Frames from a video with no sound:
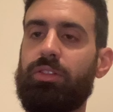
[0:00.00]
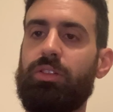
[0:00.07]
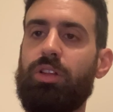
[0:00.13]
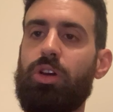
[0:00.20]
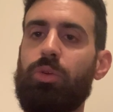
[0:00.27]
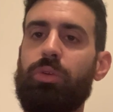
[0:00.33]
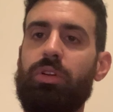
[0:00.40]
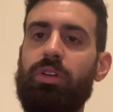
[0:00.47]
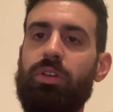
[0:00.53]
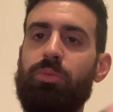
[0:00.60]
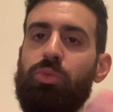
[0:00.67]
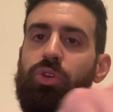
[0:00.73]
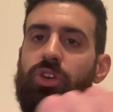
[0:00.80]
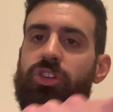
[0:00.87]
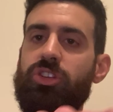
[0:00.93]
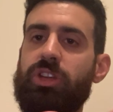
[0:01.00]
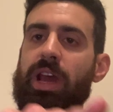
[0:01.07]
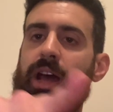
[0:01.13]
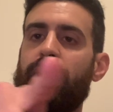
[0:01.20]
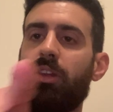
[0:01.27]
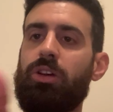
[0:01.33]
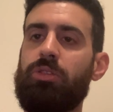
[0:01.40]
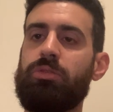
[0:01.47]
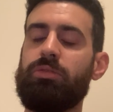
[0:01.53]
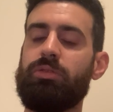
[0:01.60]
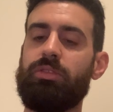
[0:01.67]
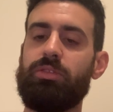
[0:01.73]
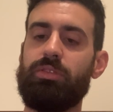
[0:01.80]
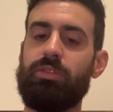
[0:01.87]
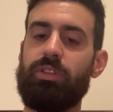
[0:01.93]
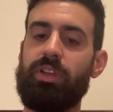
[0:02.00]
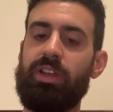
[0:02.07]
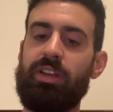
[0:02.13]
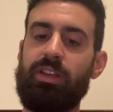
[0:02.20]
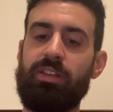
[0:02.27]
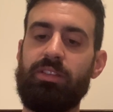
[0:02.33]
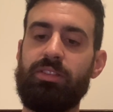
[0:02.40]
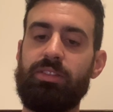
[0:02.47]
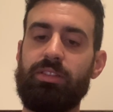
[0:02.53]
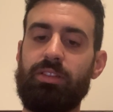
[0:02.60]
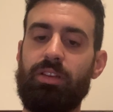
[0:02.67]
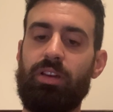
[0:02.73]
lower or more shallow it is,